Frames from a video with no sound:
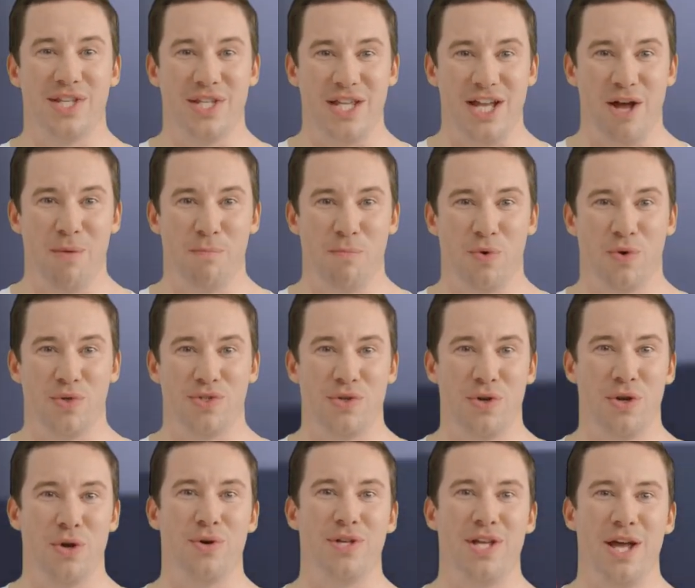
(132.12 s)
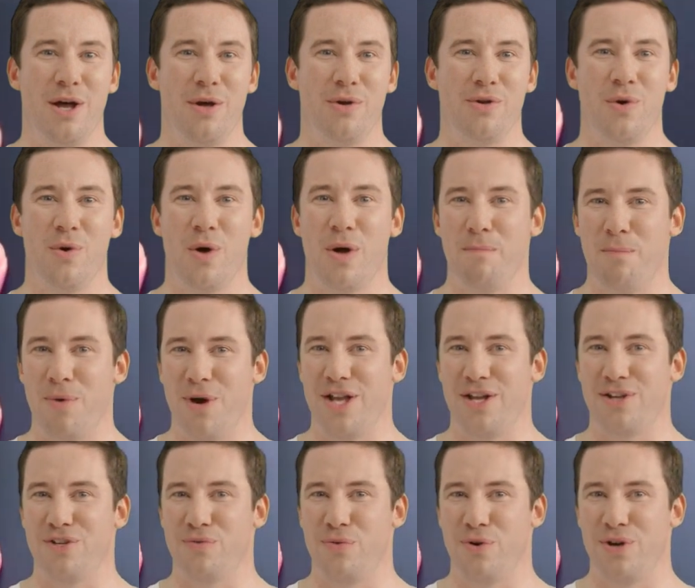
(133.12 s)
it in airports or hotels or on
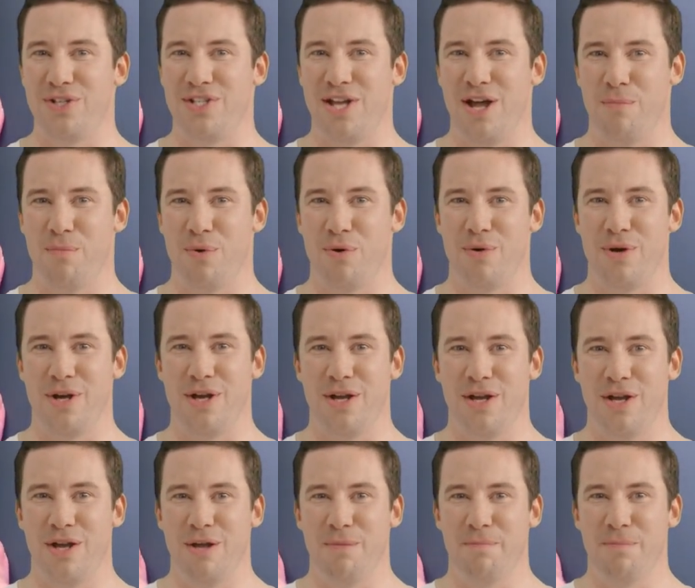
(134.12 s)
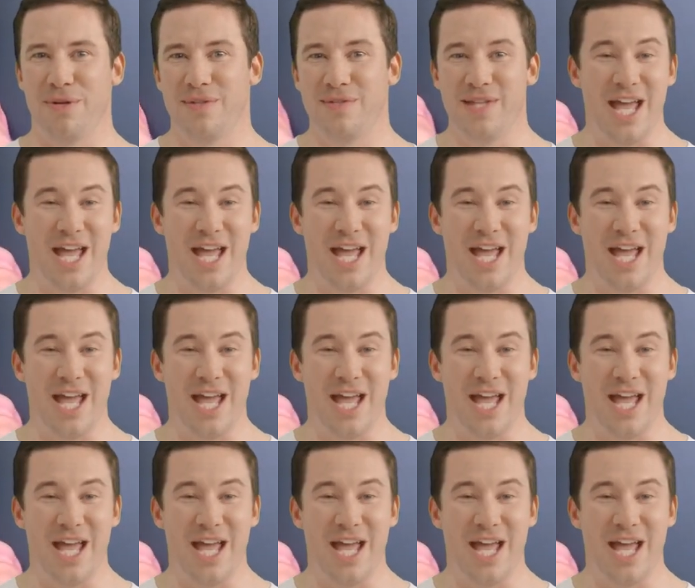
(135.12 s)
planes, for example, but